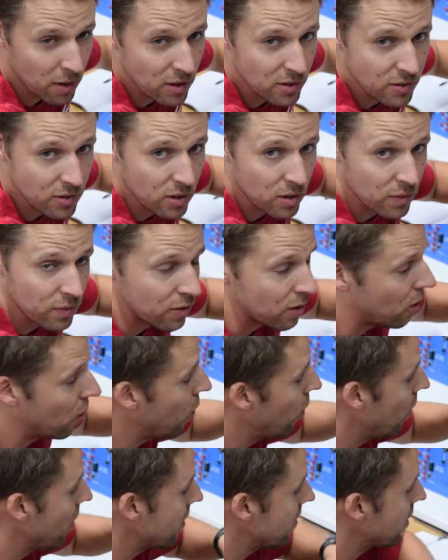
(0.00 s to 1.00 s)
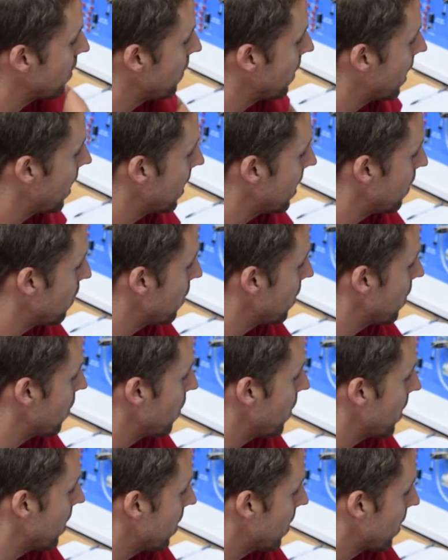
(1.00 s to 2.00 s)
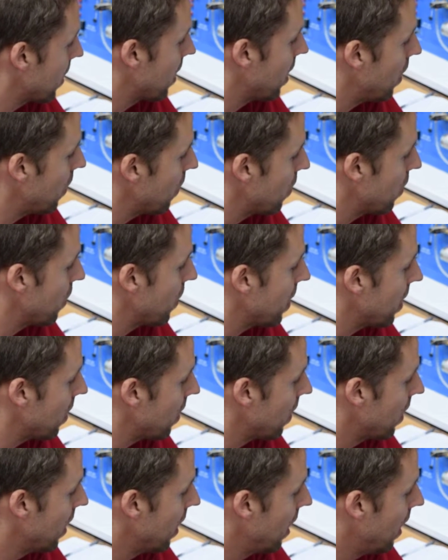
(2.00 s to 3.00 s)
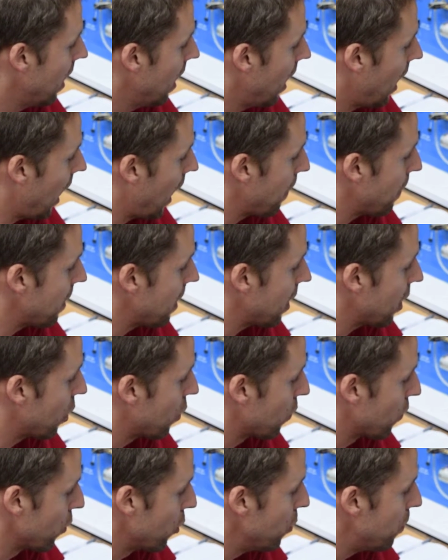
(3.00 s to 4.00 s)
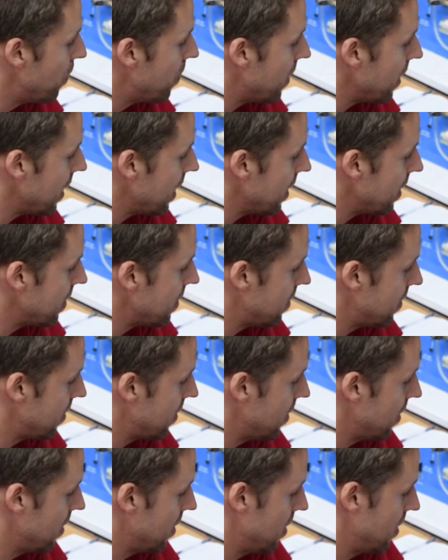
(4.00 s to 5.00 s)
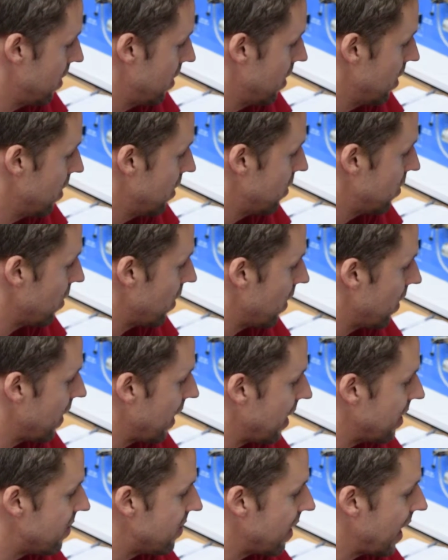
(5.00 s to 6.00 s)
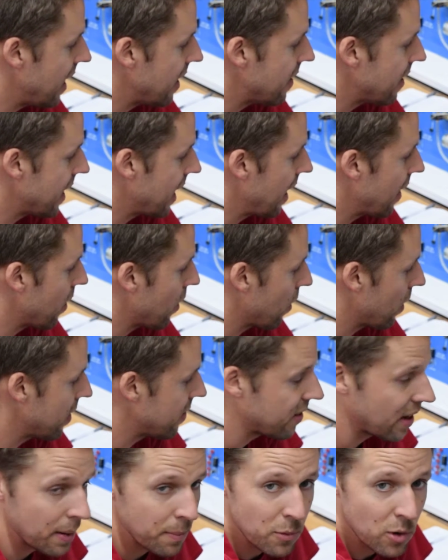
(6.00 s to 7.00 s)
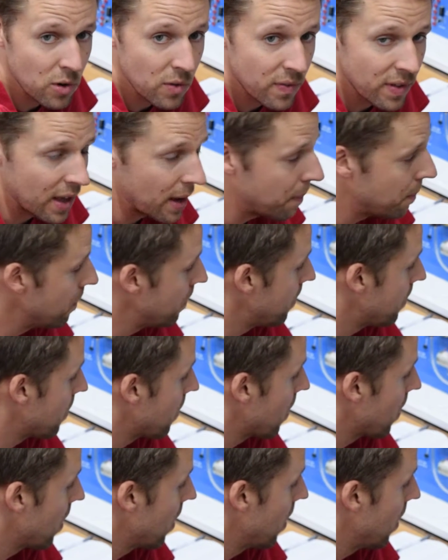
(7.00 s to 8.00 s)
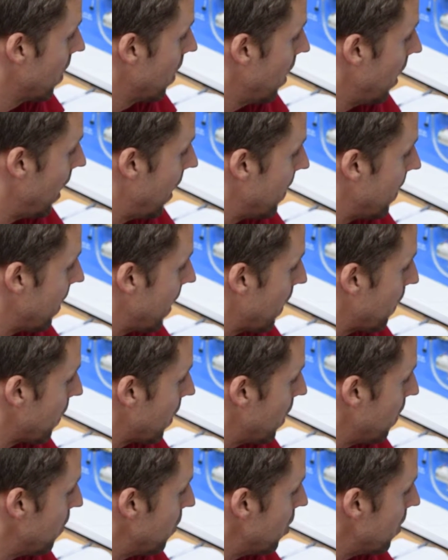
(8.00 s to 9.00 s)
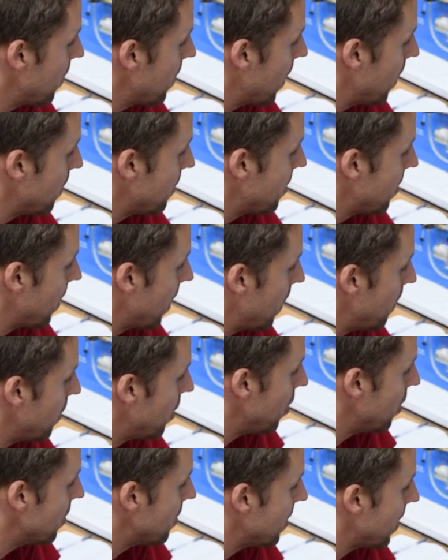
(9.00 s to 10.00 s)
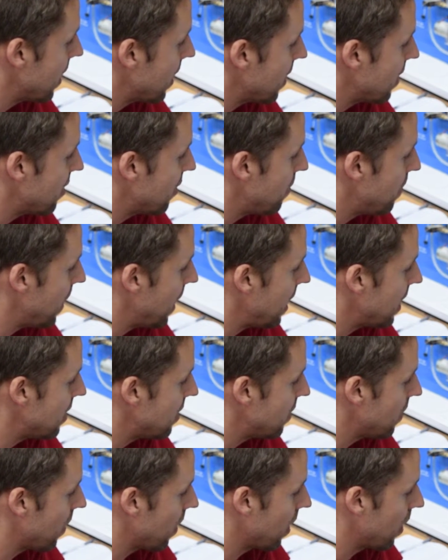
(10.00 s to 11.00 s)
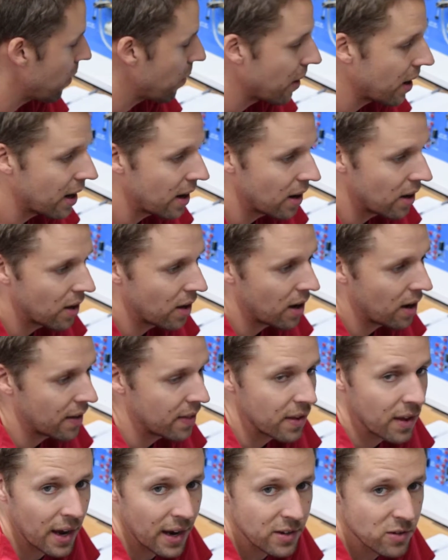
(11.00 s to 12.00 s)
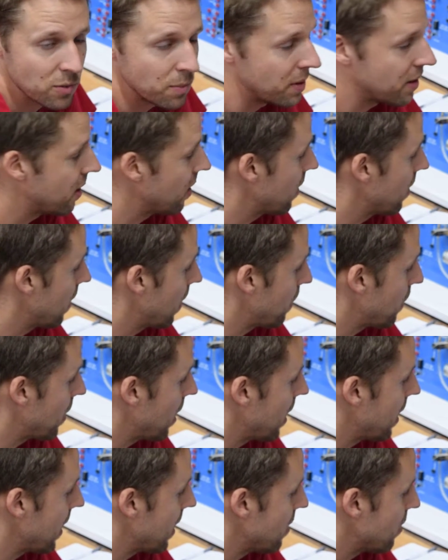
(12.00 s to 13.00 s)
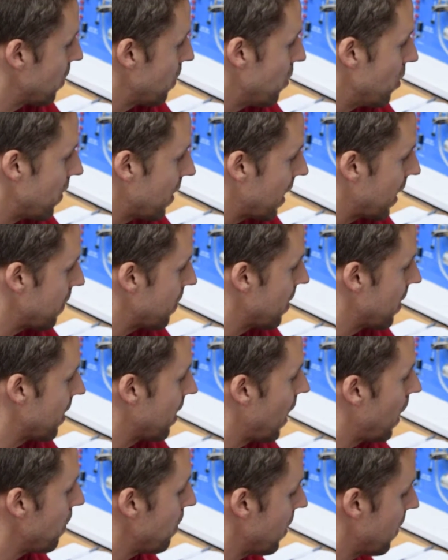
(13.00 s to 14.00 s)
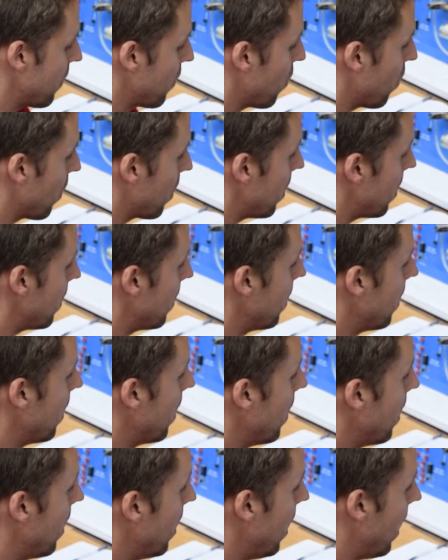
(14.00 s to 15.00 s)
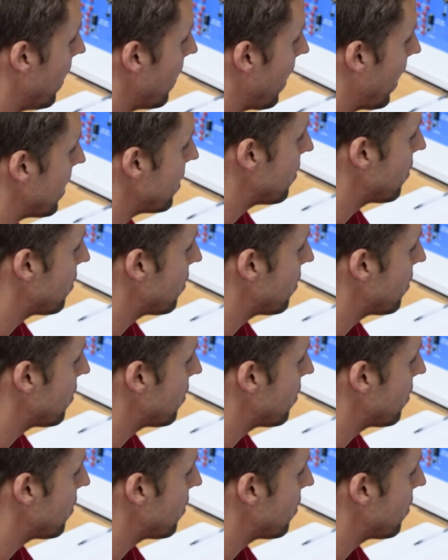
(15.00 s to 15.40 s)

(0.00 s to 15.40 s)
circle for a hole that's going to be cut with the wheel. I'm going to group these so that they stay together as I move them. And then I'm going to move them so that I'm using the space very well on the actual material that I'm cutting. So I'm moving it to the top left corner. A nice